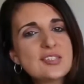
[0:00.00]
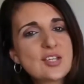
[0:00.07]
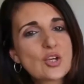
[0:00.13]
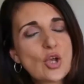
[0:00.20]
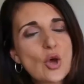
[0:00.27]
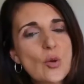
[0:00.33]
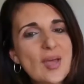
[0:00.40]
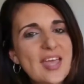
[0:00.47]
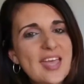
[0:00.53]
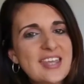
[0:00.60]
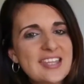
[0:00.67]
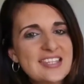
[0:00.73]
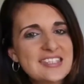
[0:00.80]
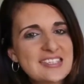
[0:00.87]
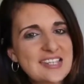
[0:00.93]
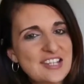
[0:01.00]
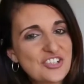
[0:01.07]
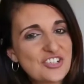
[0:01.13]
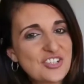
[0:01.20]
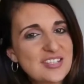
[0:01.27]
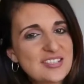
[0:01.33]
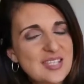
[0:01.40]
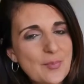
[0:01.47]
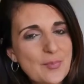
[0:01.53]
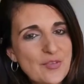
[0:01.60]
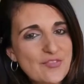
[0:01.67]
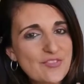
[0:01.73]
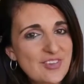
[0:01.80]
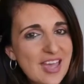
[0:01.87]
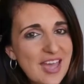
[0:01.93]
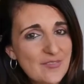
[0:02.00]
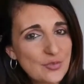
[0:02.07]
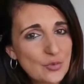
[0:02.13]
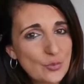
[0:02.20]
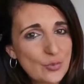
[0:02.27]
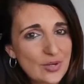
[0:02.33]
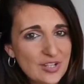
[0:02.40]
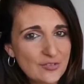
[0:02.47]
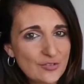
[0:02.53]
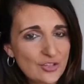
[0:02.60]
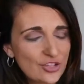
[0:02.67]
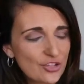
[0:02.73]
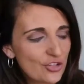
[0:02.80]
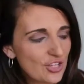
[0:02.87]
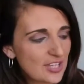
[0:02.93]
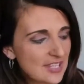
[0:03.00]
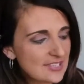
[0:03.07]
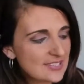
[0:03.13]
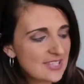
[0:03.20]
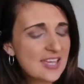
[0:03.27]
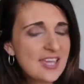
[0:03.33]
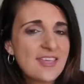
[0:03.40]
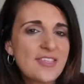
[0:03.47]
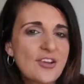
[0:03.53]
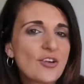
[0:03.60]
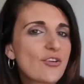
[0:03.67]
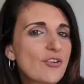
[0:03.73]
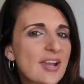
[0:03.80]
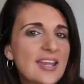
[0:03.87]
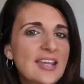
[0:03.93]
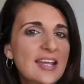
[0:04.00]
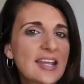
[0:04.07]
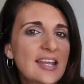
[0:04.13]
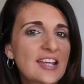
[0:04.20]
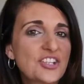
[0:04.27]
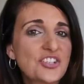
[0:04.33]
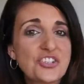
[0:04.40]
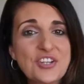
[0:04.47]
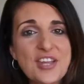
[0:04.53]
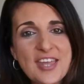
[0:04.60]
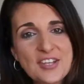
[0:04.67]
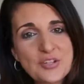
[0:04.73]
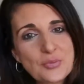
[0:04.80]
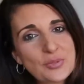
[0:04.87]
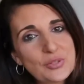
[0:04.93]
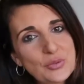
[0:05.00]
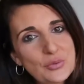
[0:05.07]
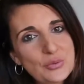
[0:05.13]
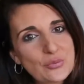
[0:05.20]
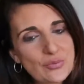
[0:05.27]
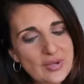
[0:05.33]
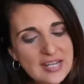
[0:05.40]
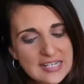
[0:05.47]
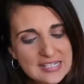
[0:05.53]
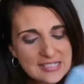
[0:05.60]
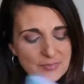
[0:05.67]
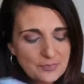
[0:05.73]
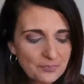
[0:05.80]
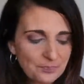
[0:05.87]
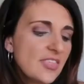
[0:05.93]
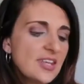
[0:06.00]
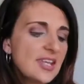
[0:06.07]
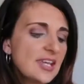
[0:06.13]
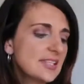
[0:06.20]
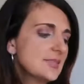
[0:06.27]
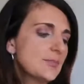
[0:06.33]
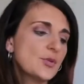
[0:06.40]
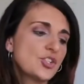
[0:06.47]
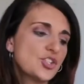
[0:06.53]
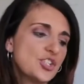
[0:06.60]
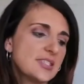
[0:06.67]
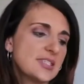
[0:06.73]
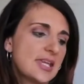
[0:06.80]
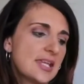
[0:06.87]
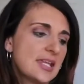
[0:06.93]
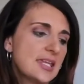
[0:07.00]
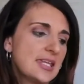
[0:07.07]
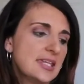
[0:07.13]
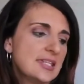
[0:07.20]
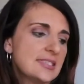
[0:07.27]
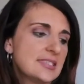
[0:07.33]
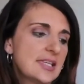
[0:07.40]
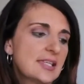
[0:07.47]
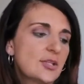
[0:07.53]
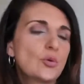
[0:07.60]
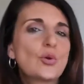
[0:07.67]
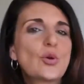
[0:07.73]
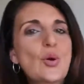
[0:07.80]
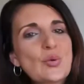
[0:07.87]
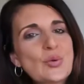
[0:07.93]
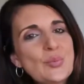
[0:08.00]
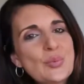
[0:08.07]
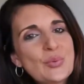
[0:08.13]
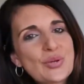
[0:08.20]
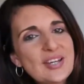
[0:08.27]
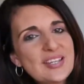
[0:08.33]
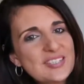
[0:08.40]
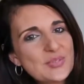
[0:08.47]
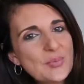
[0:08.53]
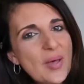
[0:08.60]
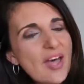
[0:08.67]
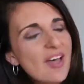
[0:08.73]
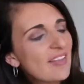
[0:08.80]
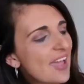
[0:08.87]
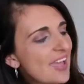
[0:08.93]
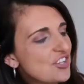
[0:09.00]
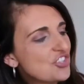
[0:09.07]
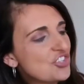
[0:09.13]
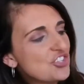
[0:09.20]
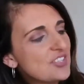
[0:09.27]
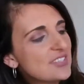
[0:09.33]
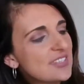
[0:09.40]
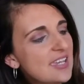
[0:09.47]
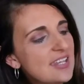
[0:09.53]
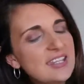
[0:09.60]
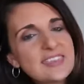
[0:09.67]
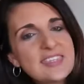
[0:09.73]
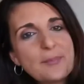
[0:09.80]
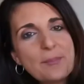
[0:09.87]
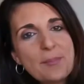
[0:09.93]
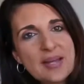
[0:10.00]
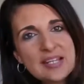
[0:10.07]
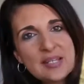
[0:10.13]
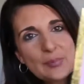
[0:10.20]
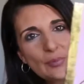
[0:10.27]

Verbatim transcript: So go ahead and snatch these up if you haven't already for your kids. They're a great collection and a really good read. The next book she's getting is a little golden book as well and she's getting the bunny